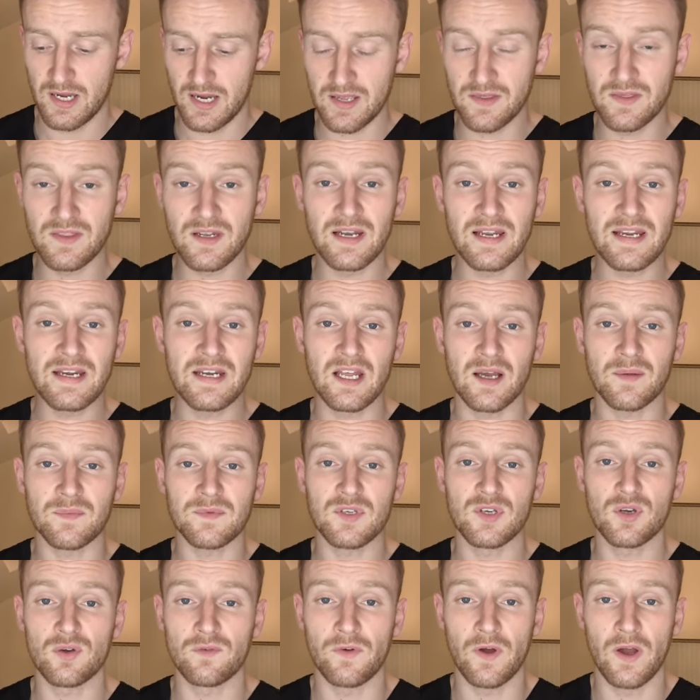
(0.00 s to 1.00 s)
in the lead up
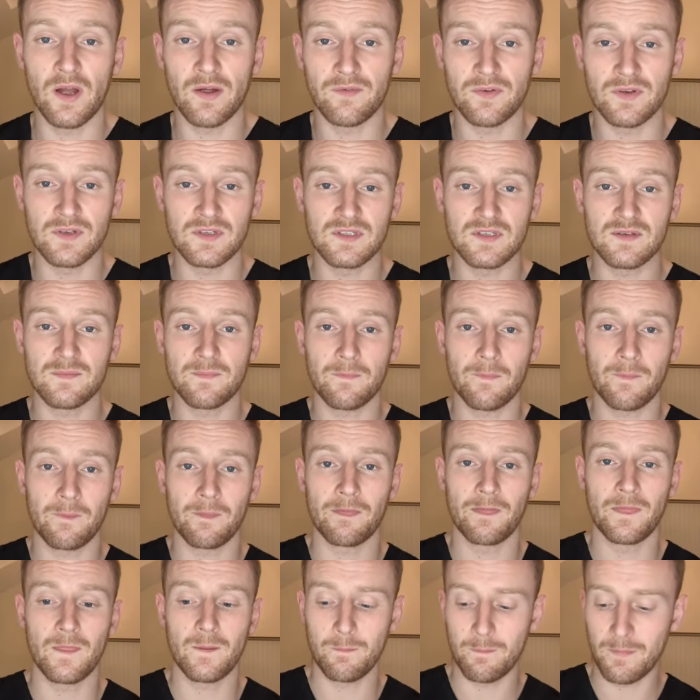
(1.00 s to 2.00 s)
to your vivas,
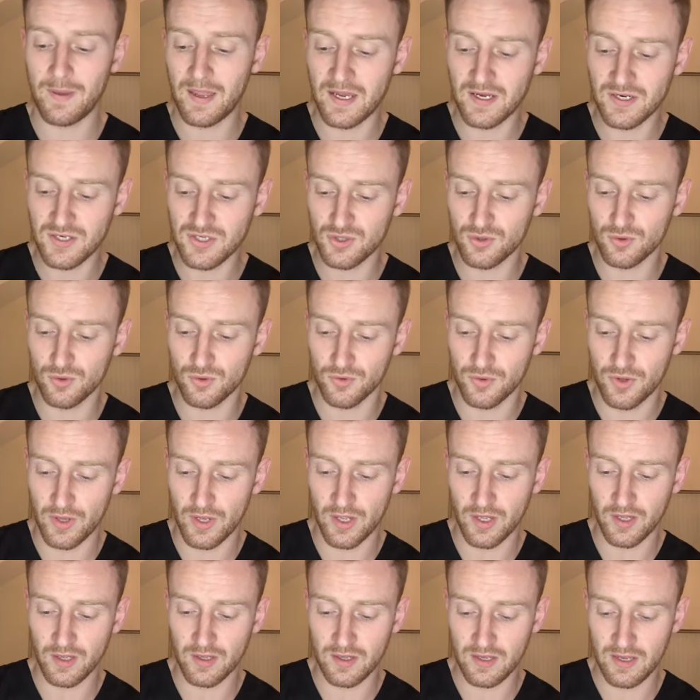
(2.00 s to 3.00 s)
make sure
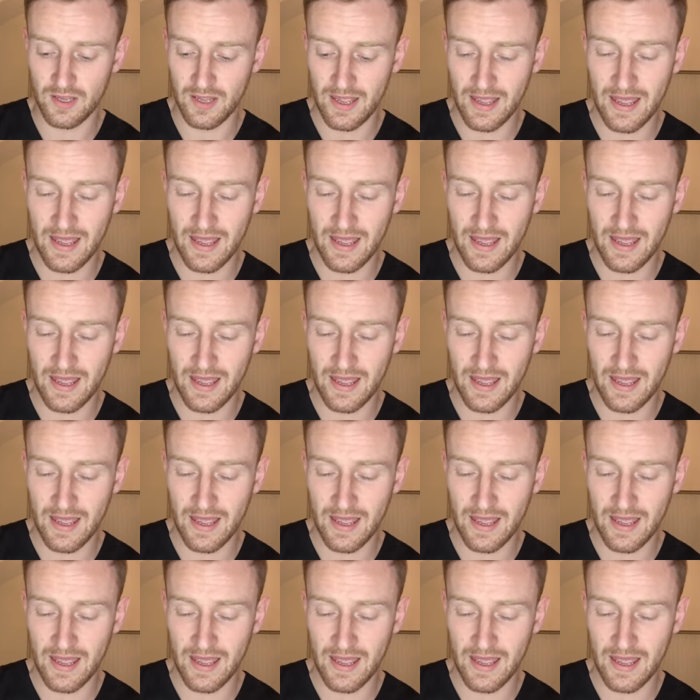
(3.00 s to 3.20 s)
that